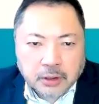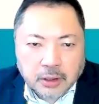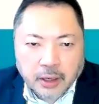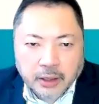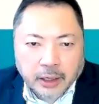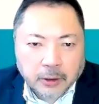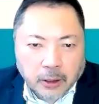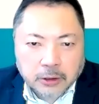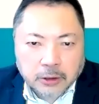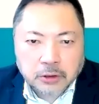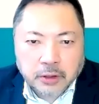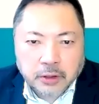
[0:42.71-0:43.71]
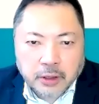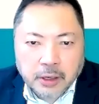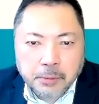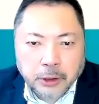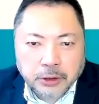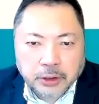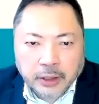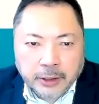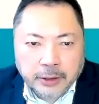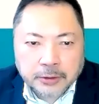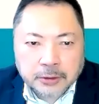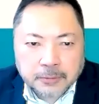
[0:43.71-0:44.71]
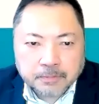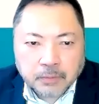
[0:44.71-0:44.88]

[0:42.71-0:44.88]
and acknowledge their emerging leaders.